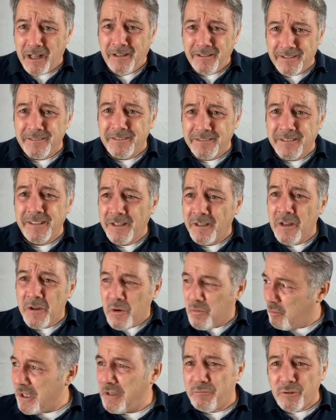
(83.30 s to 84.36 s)
Well,
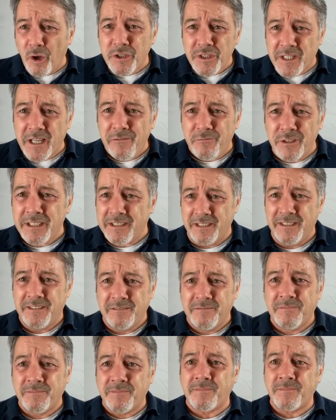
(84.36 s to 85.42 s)
we've lost
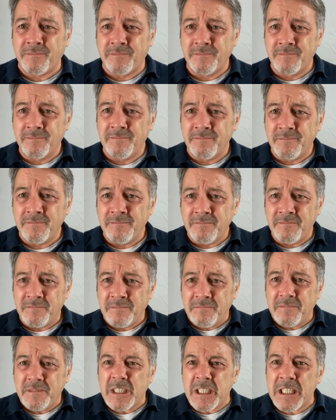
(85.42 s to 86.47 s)
everything.
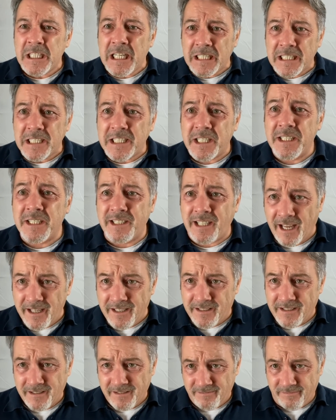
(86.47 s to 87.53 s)
And Alex is
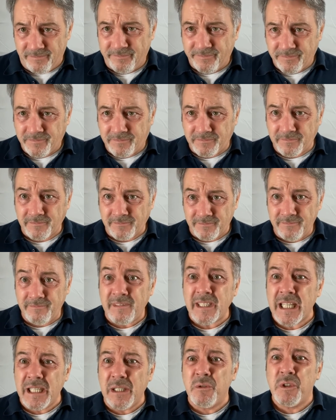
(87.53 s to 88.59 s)
dead.
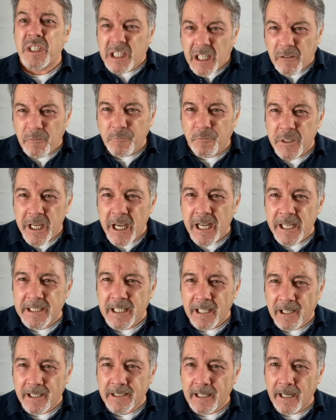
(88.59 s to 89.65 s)
How's that for your
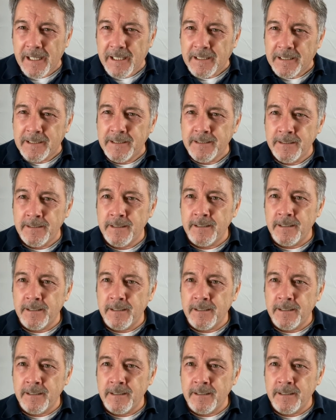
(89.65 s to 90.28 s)
headline, eh?